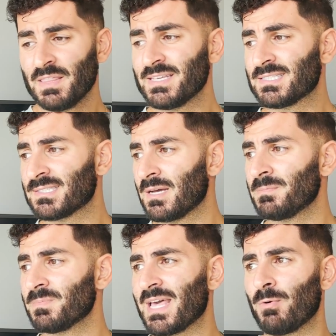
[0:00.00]
There's
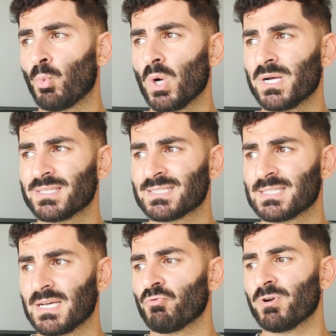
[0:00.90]
some that
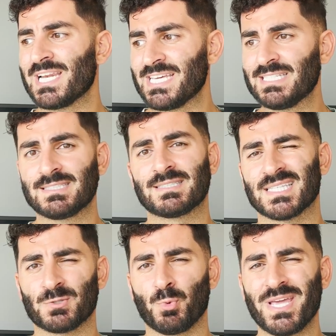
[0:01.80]
weren't released
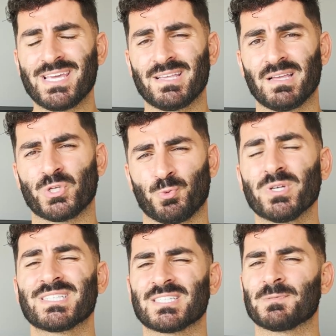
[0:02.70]
this week, which
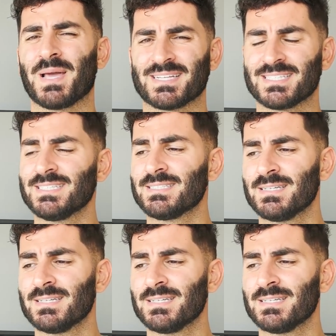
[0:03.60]
was expected,